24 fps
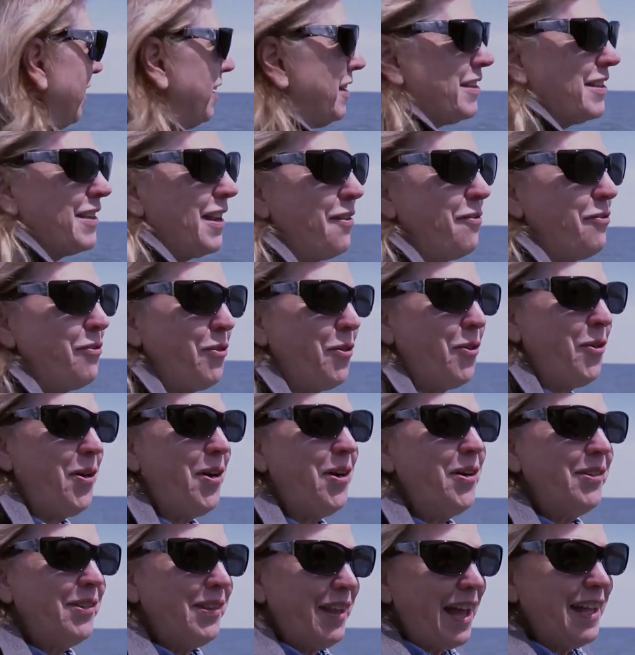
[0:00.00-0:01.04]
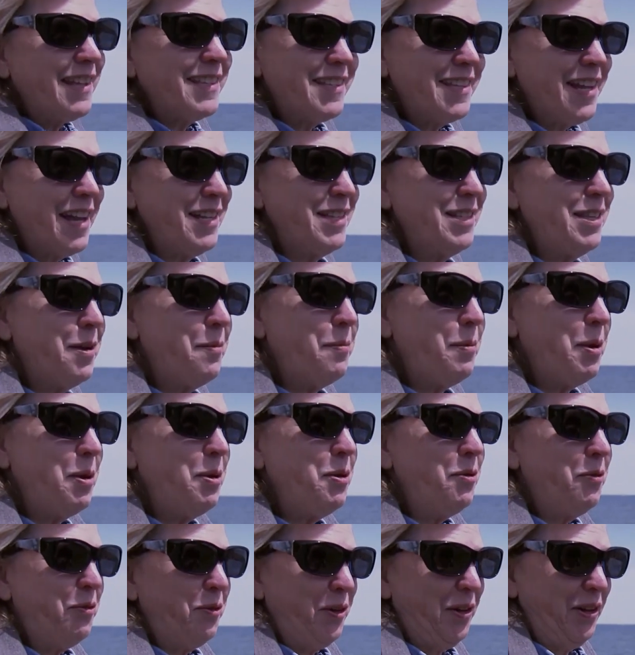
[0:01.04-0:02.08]
except for that's not so
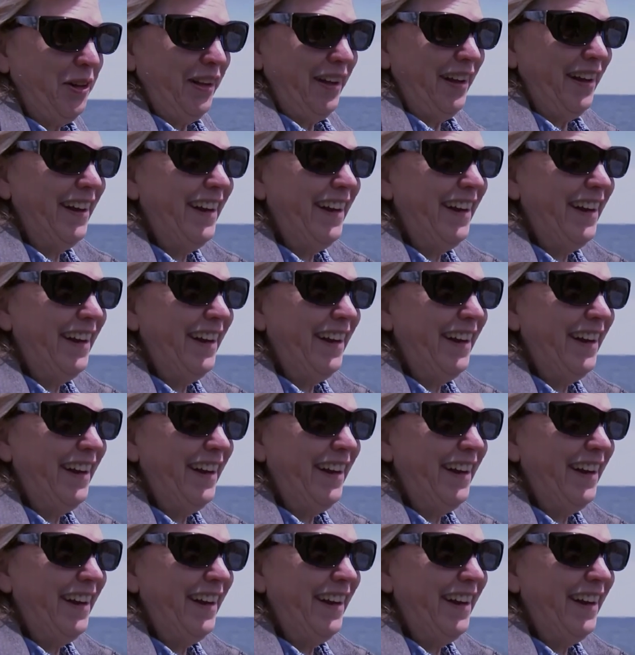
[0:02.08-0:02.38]
beautiful.